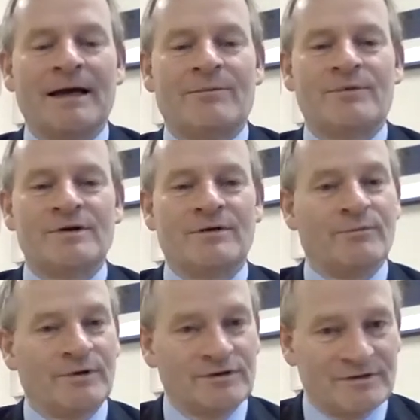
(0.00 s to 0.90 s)

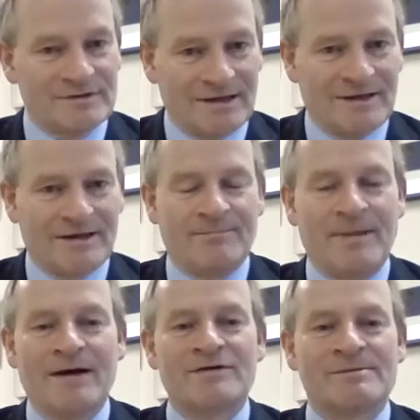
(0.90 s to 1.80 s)
which is a
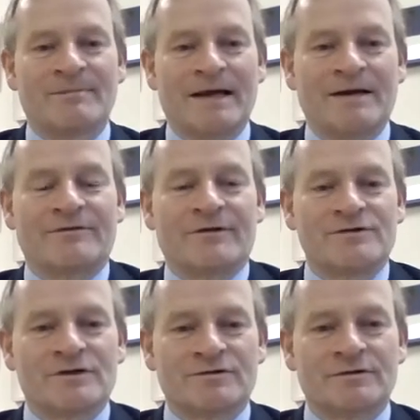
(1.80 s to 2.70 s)
parenting plan for the
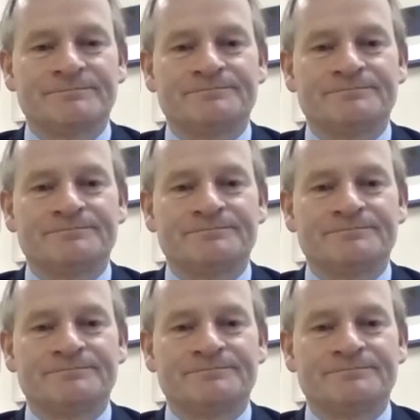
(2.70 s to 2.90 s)
children.